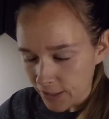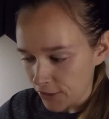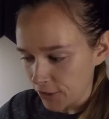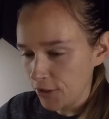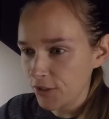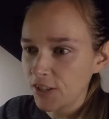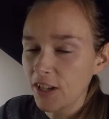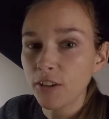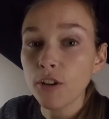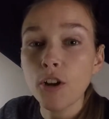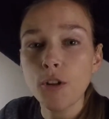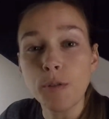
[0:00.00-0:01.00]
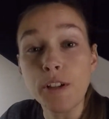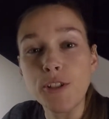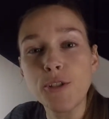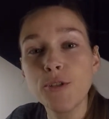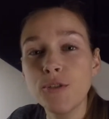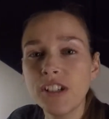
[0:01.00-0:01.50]
turns out we
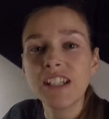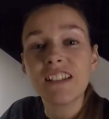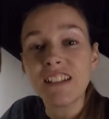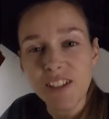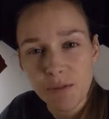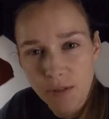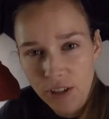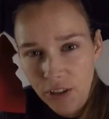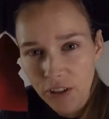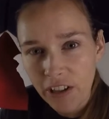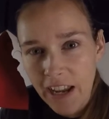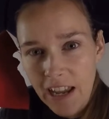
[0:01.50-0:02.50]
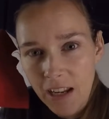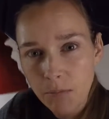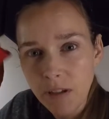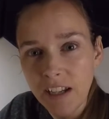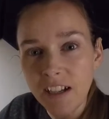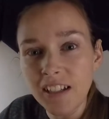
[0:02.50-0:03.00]
do need this material again
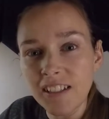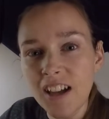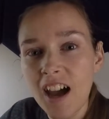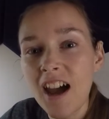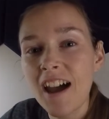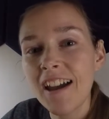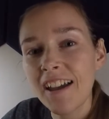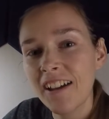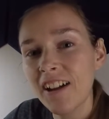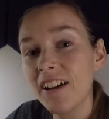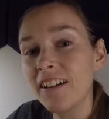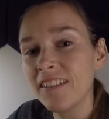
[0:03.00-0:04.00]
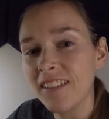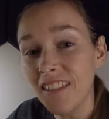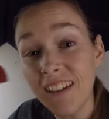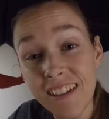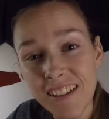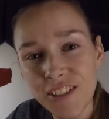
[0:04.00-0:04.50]
because I cut
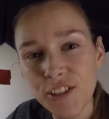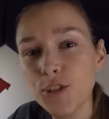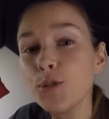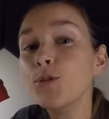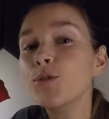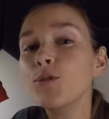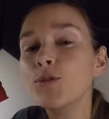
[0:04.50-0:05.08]
this too